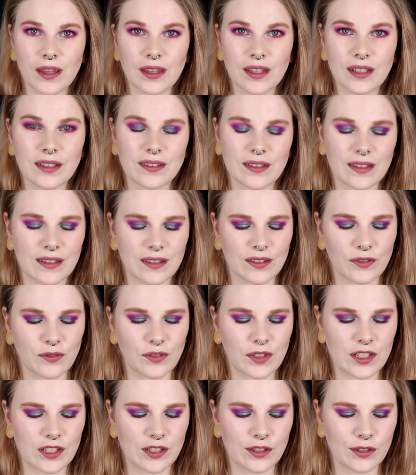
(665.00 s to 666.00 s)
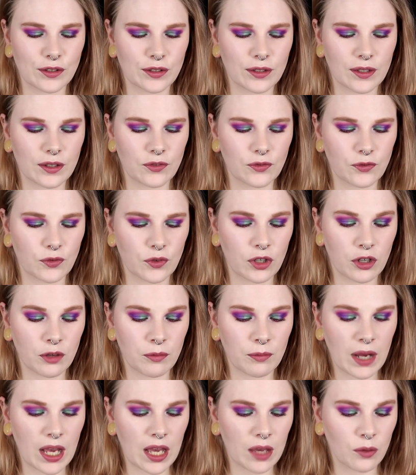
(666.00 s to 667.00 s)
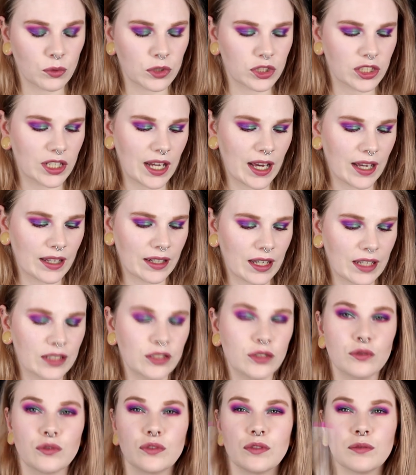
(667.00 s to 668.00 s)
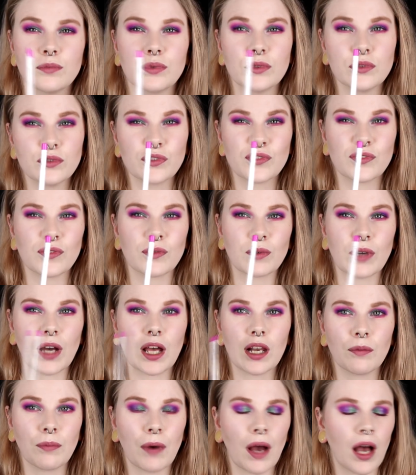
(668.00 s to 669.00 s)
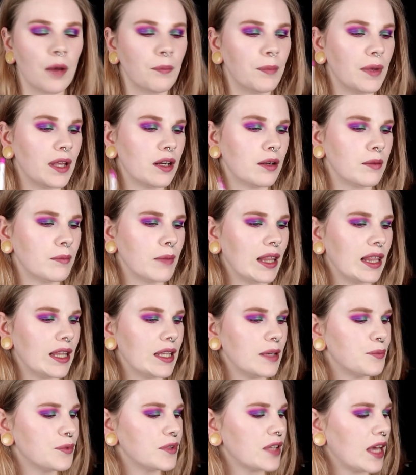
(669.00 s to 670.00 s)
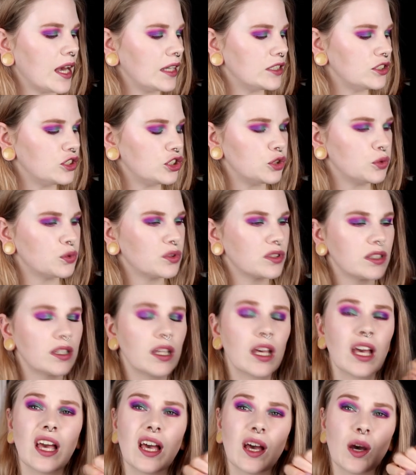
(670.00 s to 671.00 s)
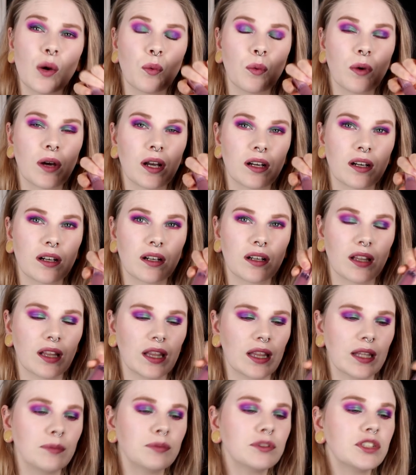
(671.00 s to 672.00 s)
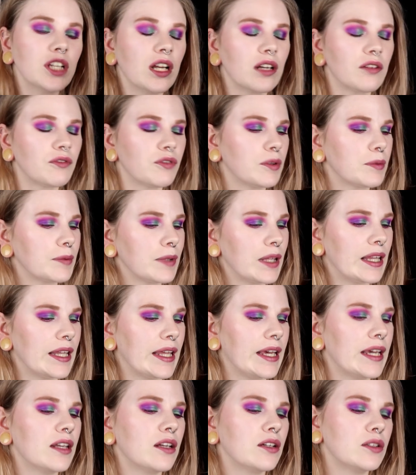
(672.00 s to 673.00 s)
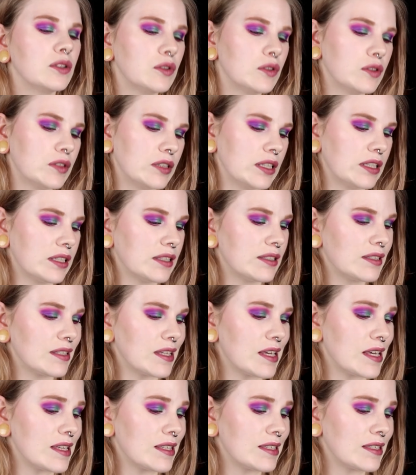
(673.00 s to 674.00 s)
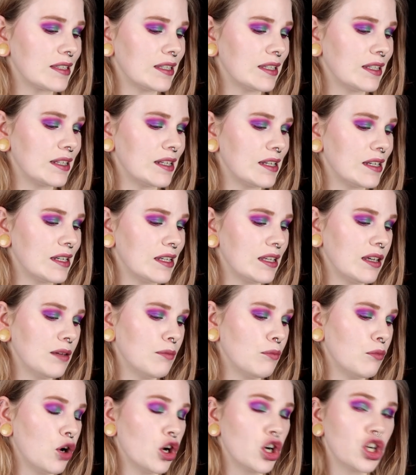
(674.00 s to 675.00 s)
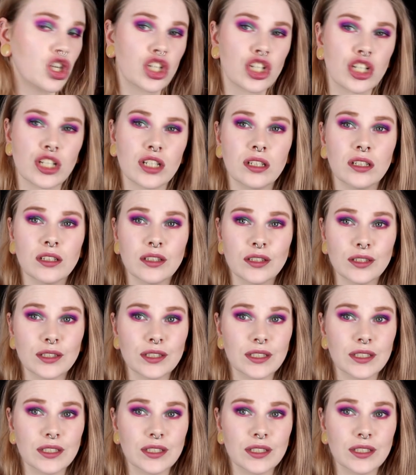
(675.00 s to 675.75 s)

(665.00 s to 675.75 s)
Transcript: this is the finished look. For my waterline I used Boots from Colourpop and on my lips I used one lip tone from Kaleidos. This is in Immersion